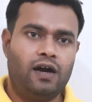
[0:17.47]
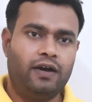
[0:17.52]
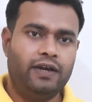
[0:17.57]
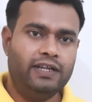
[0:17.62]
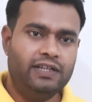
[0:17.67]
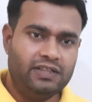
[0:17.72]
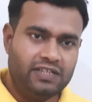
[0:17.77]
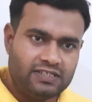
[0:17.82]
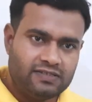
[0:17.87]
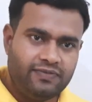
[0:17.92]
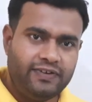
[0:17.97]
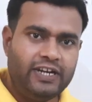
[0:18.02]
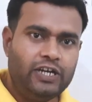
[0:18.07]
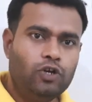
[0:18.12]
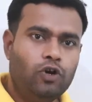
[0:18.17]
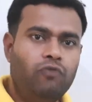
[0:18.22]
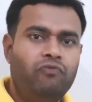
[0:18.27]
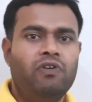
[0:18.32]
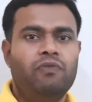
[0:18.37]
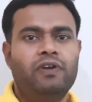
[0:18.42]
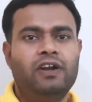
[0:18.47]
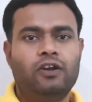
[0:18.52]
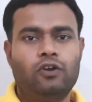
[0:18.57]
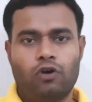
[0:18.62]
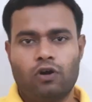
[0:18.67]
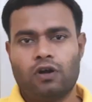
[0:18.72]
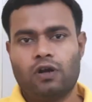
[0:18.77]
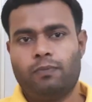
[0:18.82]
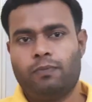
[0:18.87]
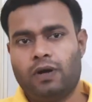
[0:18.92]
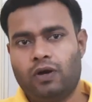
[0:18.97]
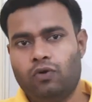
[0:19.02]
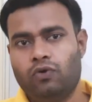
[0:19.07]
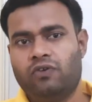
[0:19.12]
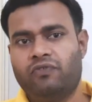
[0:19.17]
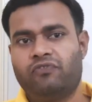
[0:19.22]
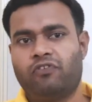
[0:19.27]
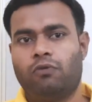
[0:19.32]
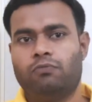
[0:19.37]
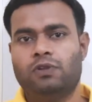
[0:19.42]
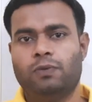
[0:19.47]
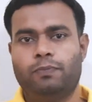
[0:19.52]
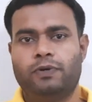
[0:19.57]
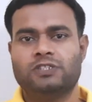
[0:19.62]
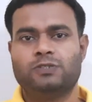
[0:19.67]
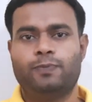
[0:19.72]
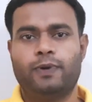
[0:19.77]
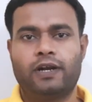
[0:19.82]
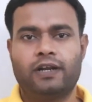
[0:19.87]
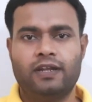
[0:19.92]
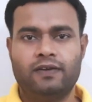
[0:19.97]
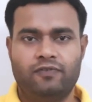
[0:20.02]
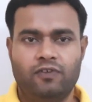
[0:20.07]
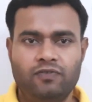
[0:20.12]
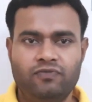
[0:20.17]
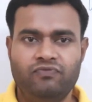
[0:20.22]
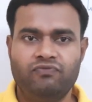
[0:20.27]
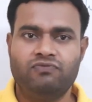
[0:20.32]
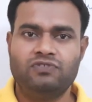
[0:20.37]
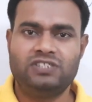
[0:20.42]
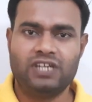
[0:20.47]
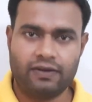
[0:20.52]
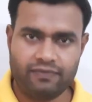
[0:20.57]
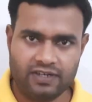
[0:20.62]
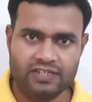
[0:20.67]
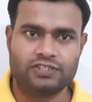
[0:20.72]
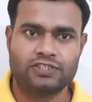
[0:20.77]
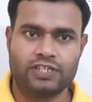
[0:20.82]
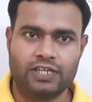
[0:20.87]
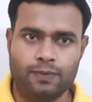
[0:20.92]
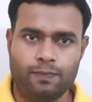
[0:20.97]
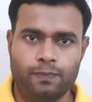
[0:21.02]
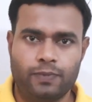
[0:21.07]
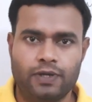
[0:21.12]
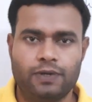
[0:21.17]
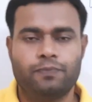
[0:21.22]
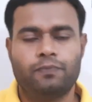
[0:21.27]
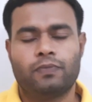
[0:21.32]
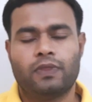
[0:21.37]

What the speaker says: in this video we will talk about from the perspective of JavaScript.